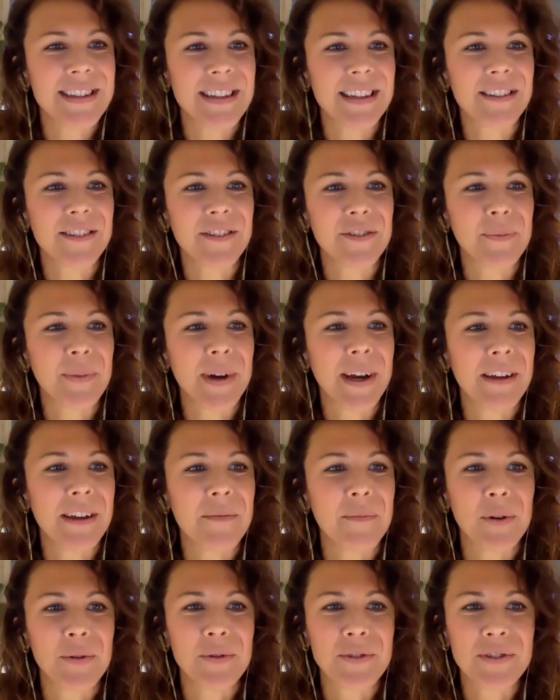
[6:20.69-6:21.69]
into my
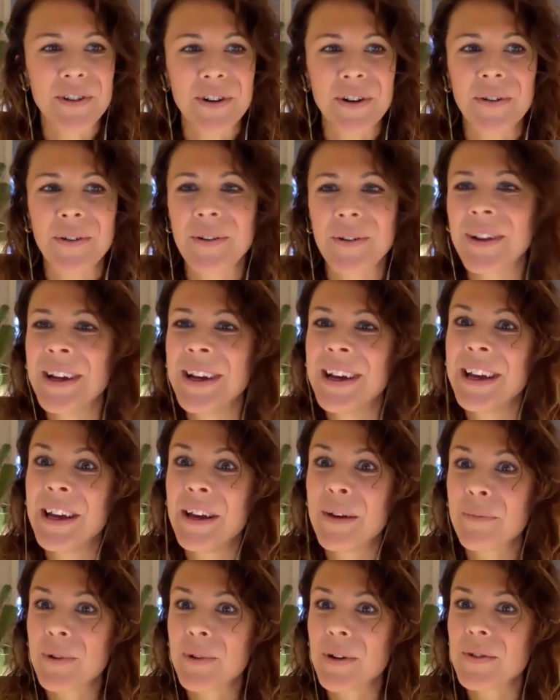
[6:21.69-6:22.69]
emotional
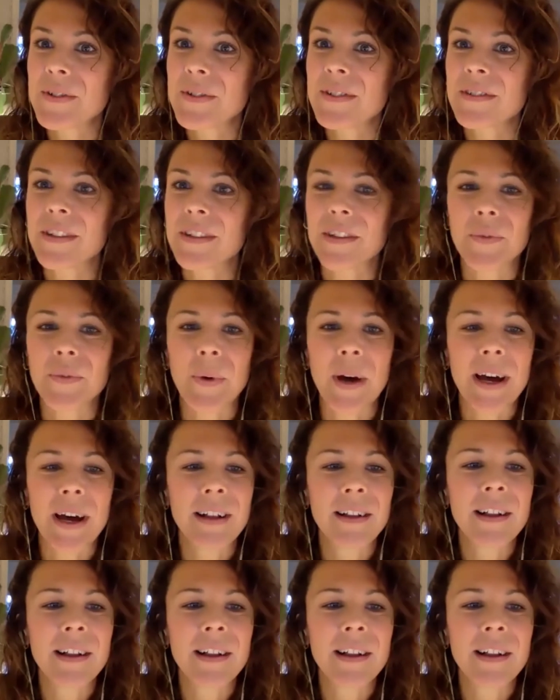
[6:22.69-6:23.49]
process as well.